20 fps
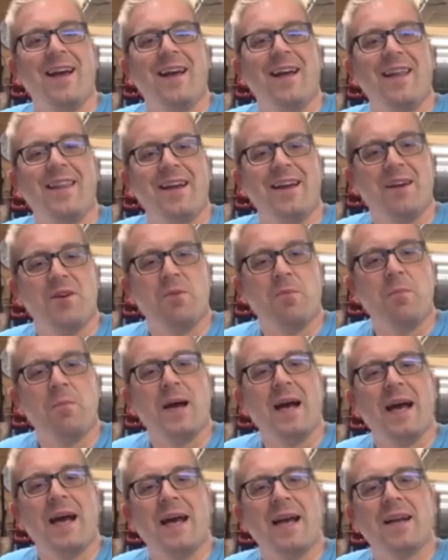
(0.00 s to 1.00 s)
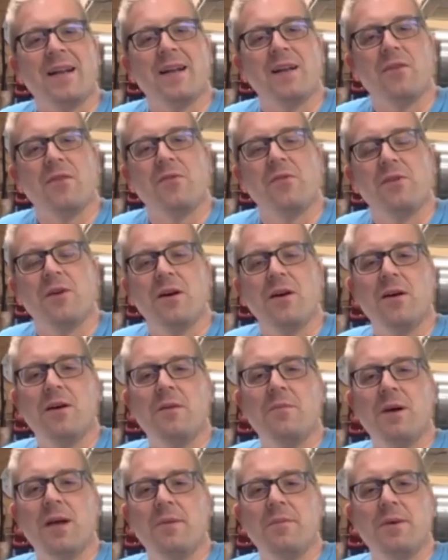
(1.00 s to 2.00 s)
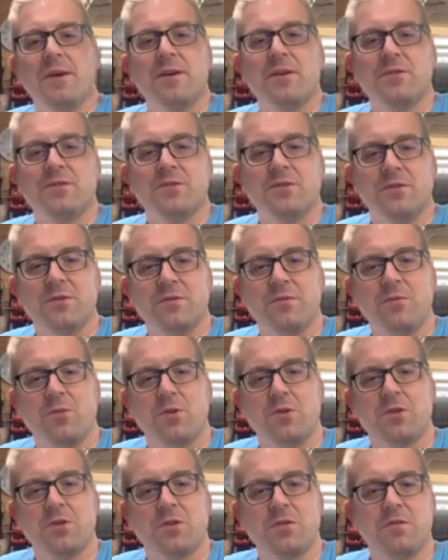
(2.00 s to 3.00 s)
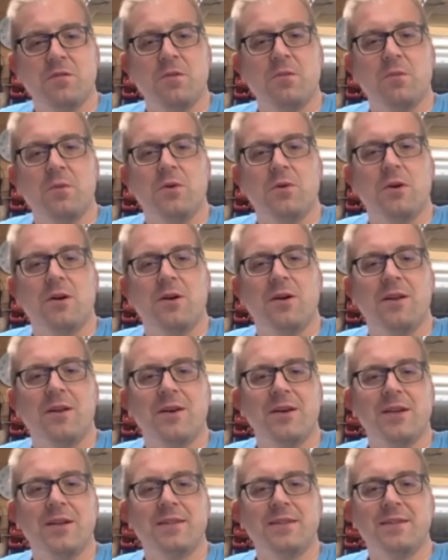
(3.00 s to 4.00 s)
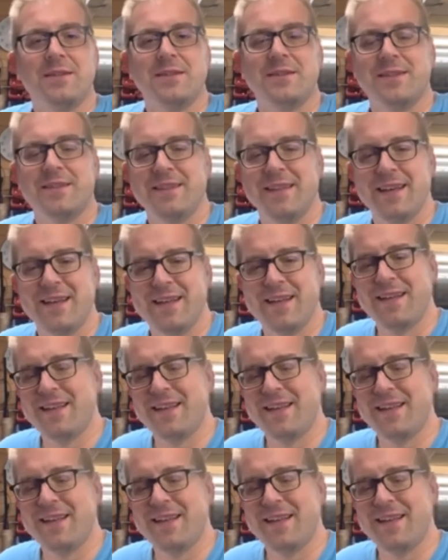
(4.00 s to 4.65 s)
and then got back and I thought, oh, maybe I'll sort of watch the football highlights. And then,